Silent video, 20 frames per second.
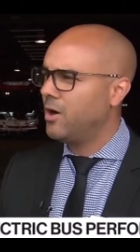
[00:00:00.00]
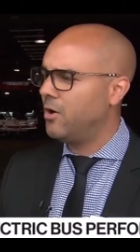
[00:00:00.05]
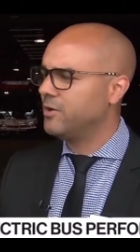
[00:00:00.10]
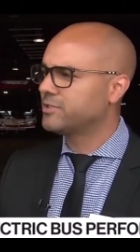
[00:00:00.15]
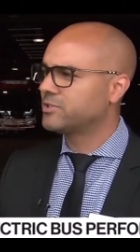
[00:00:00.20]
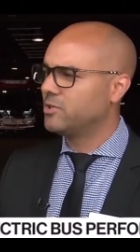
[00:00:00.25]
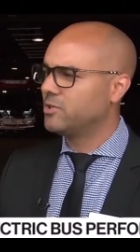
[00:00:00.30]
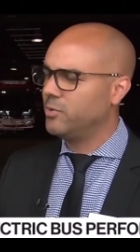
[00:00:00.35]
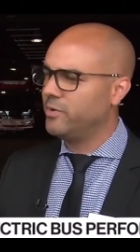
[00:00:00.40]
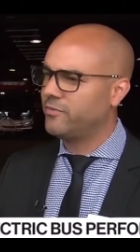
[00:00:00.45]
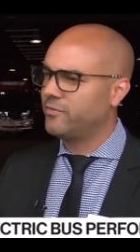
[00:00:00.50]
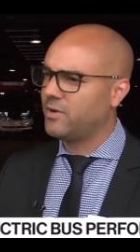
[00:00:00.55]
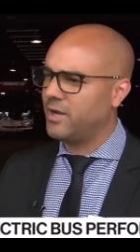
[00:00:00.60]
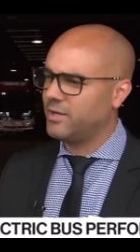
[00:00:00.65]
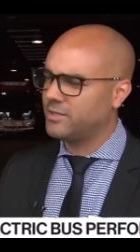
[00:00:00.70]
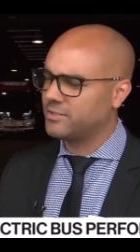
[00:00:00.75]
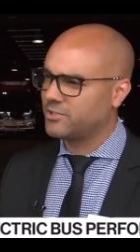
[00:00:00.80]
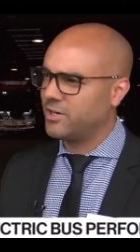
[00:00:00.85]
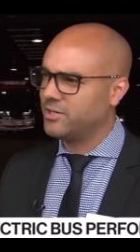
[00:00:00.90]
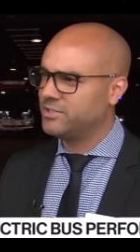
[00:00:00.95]
Also, we've
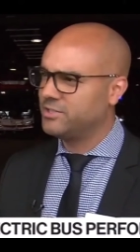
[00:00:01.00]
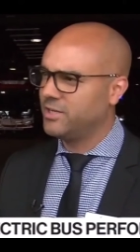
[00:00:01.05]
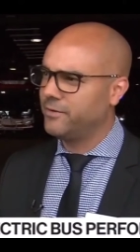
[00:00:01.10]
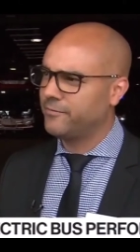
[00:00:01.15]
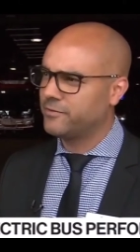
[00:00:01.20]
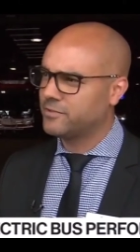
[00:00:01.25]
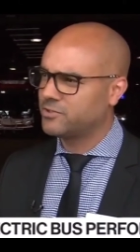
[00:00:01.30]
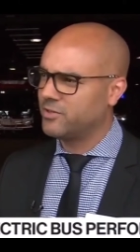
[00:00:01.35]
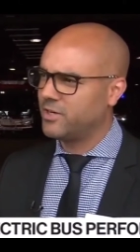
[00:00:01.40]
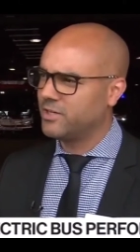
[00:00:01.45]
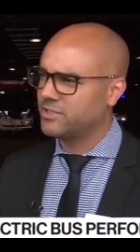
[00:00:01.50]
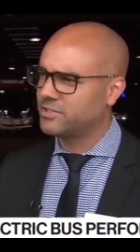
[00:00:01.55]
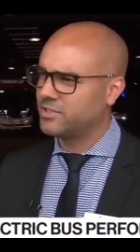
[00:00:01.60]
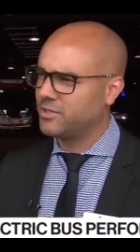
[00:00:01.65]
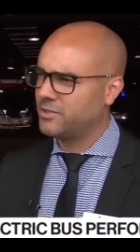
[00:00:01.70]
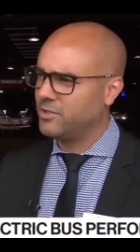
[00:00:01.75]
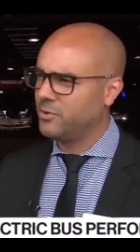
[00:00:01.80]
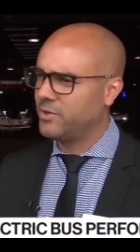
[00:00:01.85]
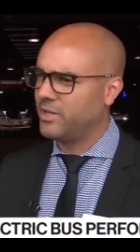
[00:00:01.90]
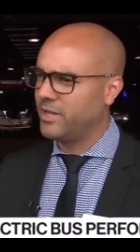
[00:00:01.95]
got charging
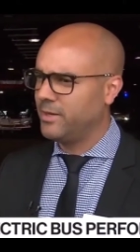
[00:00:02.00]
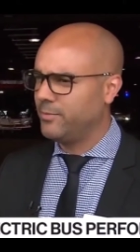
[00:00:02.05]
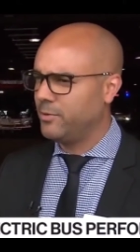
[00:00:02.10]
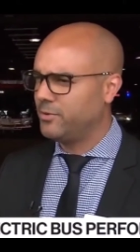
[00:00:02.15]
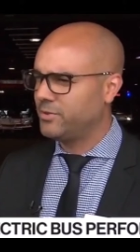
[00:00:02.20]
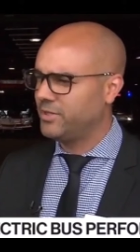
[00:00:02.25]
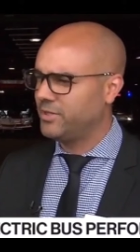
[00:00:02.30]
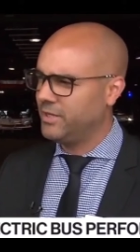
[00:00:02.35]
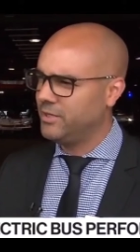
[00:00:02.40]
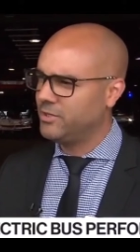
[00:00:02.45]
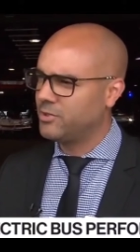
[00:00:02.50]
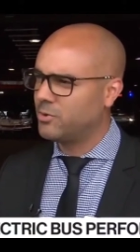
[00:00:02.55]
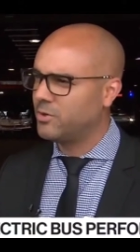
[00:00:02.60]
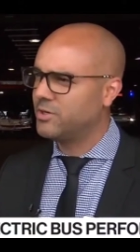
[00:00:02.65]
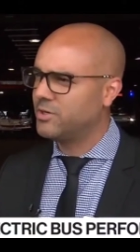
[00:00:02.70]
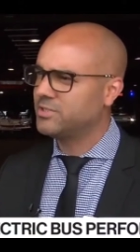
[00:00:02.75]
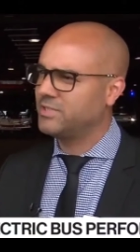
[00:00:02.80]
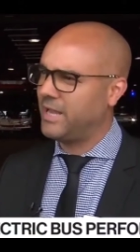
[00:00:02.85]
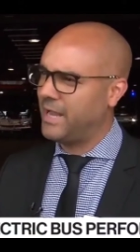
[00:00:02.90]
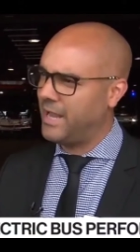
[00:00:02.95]
infrastructure located both
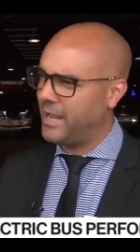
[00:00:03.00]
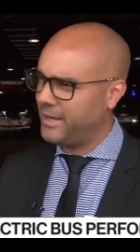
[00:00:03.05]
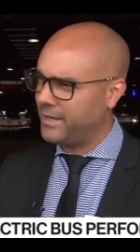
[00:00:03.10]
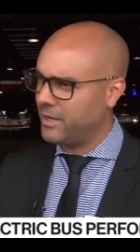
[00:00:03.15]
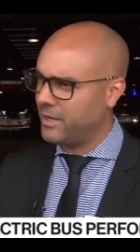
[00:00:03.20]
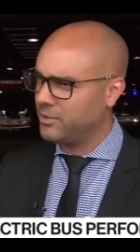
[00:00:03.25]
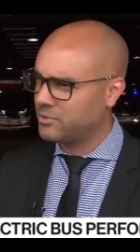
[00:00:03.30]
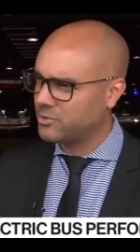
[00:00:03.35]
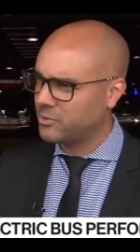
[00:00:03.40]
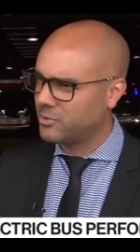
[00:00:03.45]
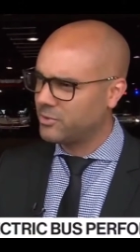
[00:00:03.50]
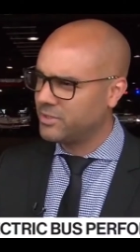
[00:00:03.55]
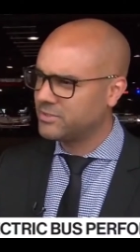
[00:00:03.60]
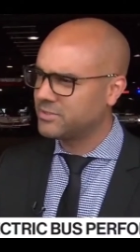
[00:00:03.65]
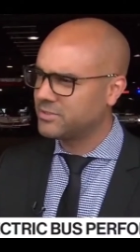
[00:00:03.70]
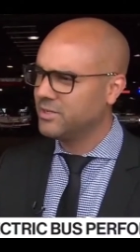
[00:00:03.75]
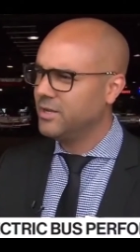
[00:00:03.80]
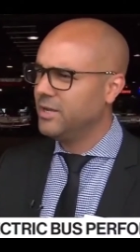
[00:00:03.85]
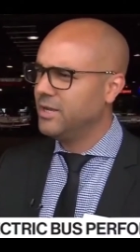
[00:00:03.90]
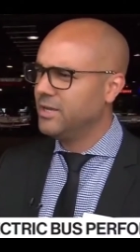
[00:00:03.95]
indoors and
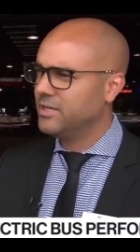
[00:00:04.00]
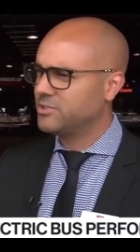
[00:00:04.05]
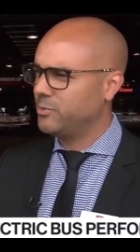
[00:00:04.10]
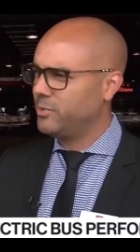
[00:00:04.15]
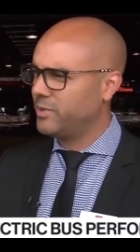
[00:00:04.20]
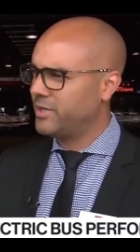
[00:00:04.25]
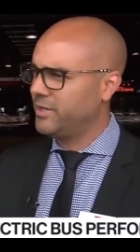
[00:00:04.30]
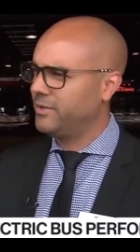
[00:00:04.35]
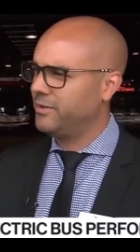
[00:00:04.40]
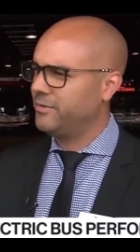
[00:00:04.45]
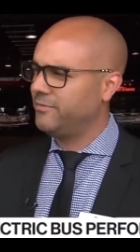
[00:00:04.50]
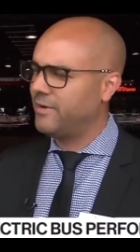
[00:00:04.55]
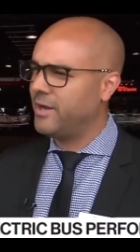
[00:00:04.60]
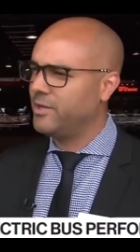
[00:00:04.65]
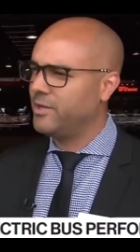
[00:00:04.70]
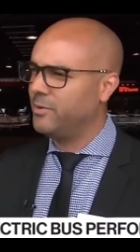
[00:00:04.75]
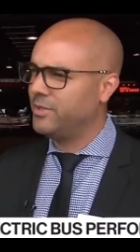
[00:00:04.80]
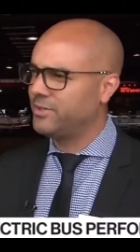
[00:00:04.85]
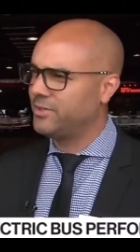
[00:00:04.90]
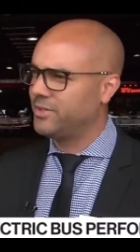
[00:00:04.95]
outdoors, so we can
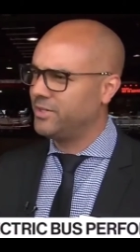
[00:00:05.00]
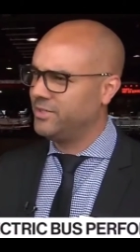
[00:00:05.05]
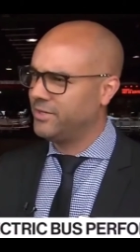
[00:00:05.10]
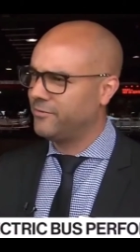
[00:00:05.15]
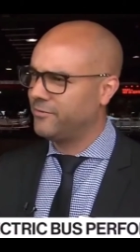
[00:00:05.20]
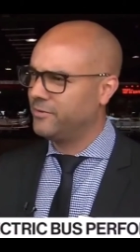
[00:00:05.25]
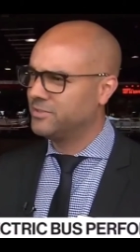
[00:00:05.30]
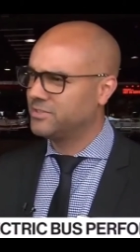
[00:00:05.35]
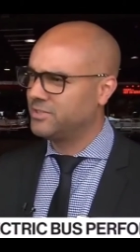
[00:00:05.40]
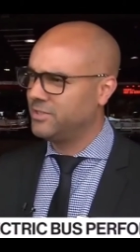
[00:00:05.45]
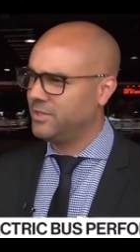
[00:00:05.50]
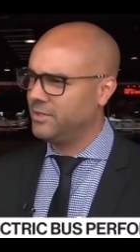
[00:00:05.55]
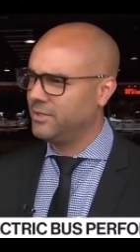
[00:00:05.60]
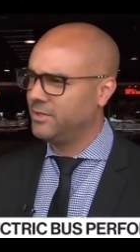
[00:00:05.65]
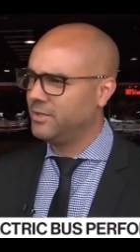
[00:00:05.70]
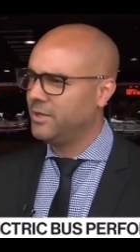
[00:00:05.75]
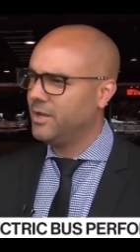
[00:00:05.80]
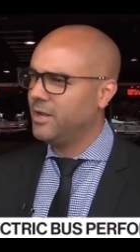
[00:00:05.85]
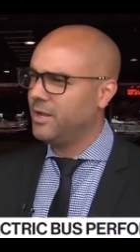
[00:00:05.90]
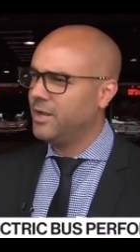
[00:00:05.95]
evaluate the difference
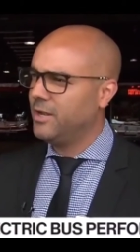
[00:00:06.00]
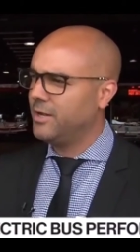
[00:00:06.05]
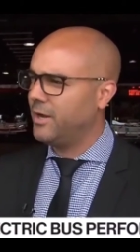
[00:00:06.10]
in